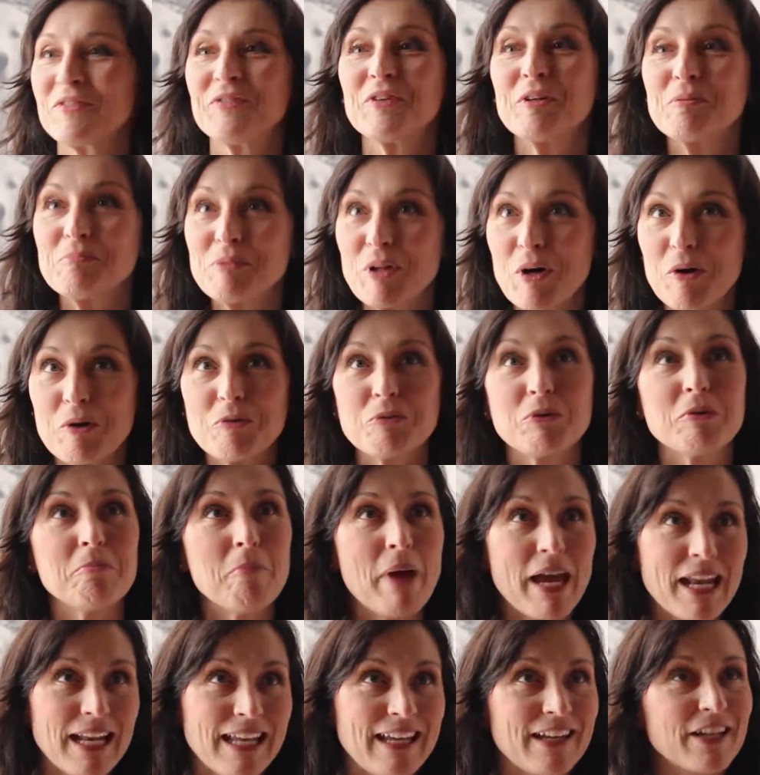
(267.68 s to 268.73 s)
We're full-blown. We
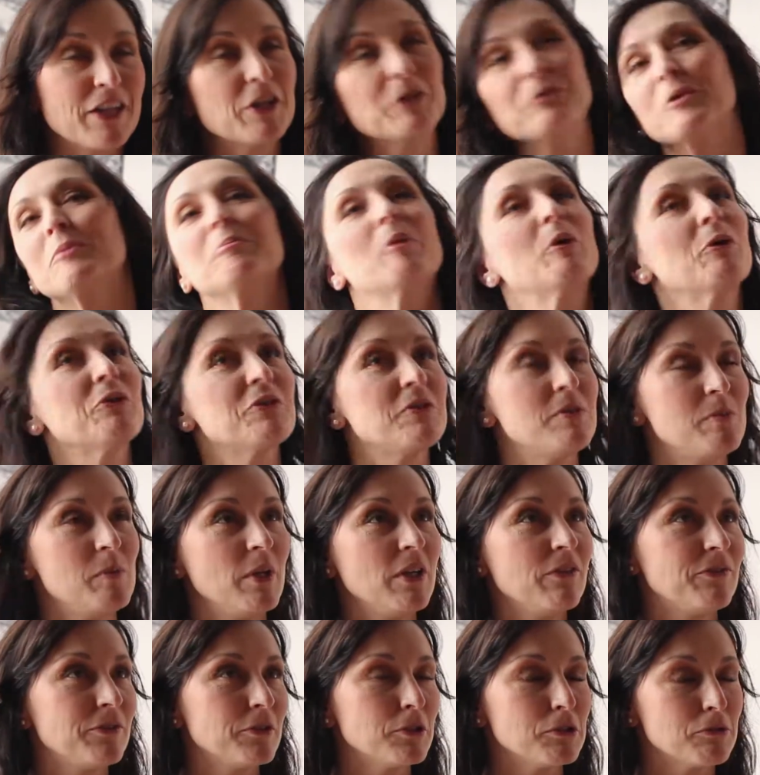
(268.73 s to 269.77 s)
met here. We both
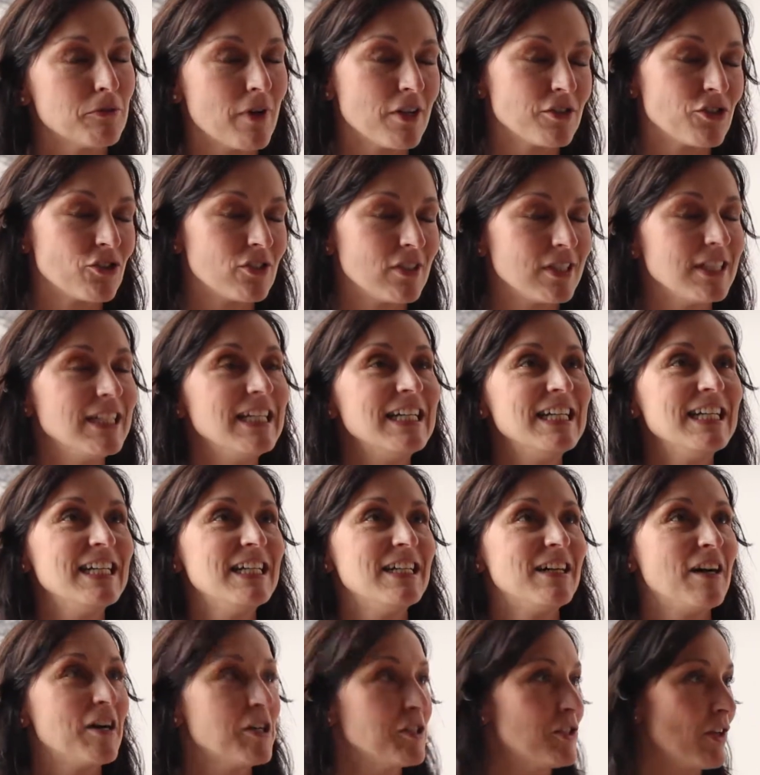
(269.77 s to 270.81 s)
speak fluent Russian.
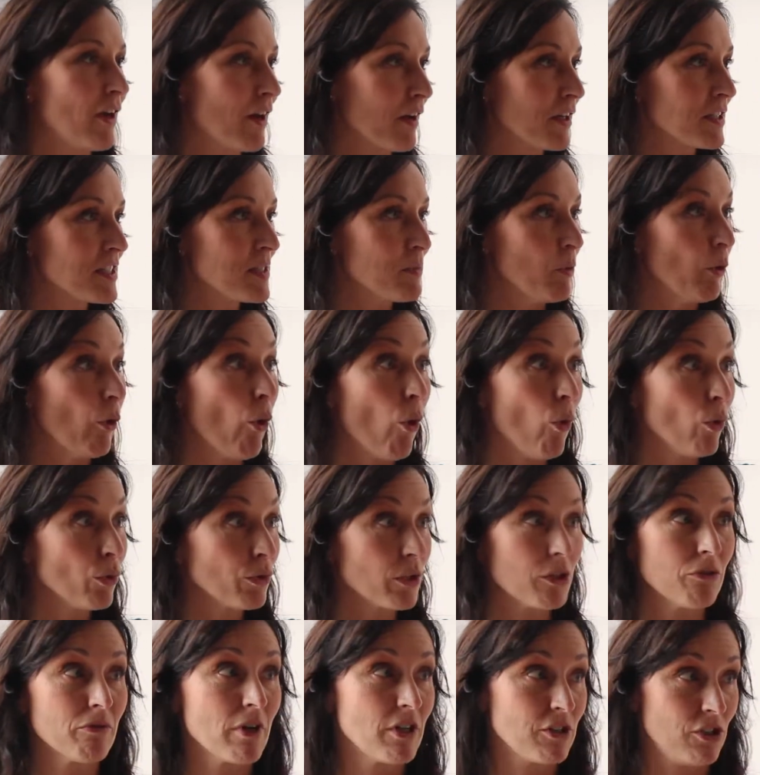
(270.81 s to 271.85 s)
Okay. Our daughter spoke
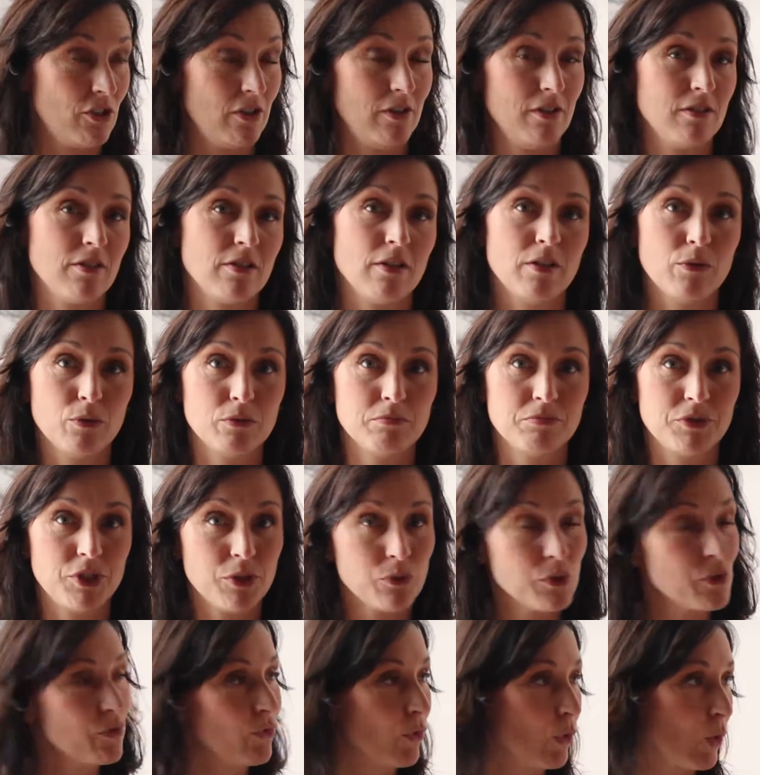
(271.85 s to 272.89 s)
only Russian until
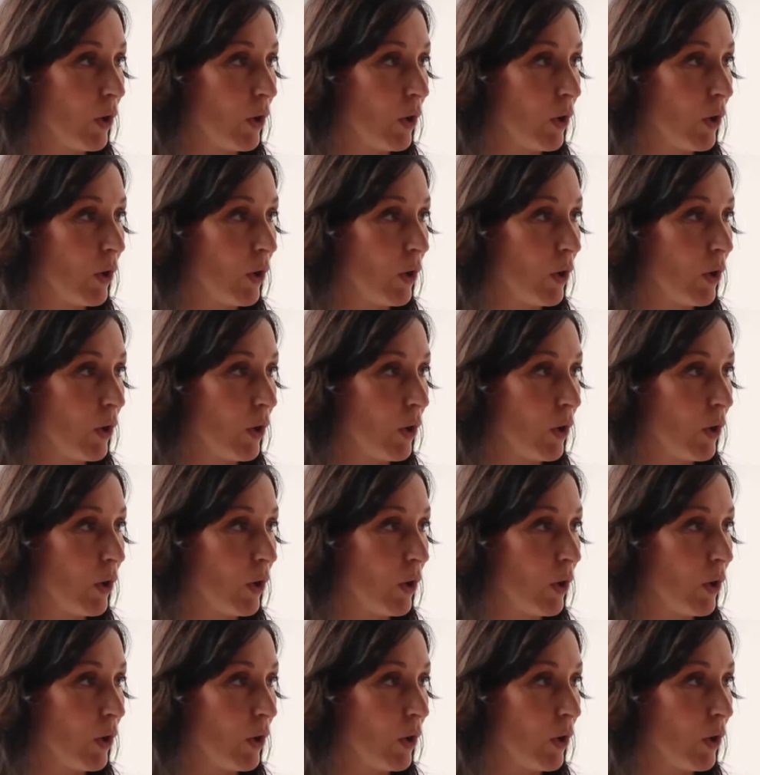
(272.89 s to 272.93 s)
she was